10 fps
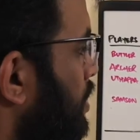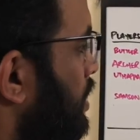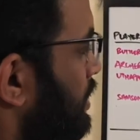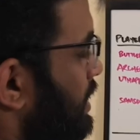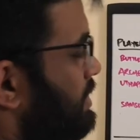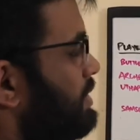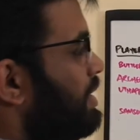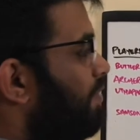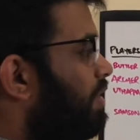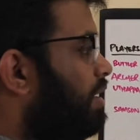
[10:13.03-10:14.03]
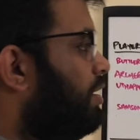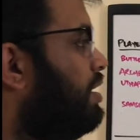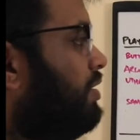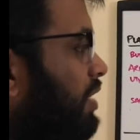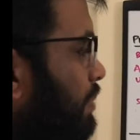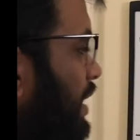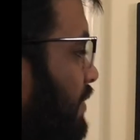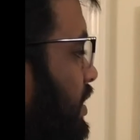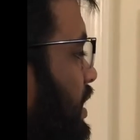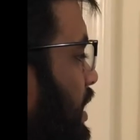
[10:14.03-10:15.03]
This is our Dream
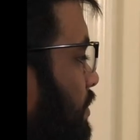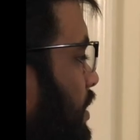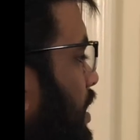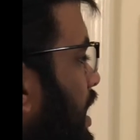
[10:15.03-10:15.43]
11 team